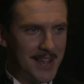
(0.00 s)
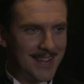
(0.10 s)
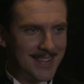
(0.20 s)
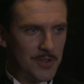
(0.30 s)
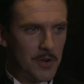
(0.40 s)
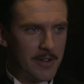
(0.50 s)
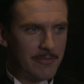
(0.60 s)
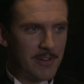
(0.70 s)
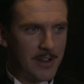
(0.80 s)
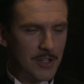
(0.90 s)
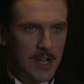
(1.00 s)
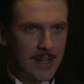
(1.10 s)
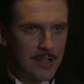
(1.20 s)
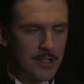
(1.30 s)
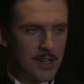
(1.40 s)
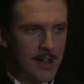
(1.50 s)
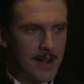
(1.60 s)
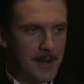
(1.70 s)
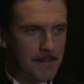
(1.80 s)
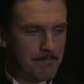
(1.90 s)
it's quite a fun challenge.
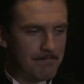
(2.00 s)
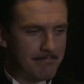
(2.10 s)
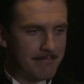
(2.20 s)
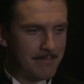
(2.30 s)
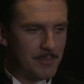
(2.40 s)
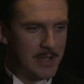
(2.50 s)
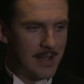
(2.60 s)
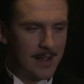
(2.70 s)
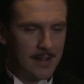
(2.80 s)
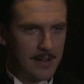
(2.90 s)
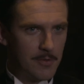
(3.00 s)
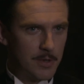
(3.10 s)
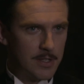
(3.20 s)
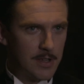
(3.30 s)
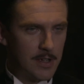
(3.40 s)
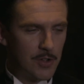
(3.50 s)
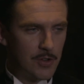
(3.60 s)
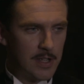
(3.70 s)
But yeah, everyone's a good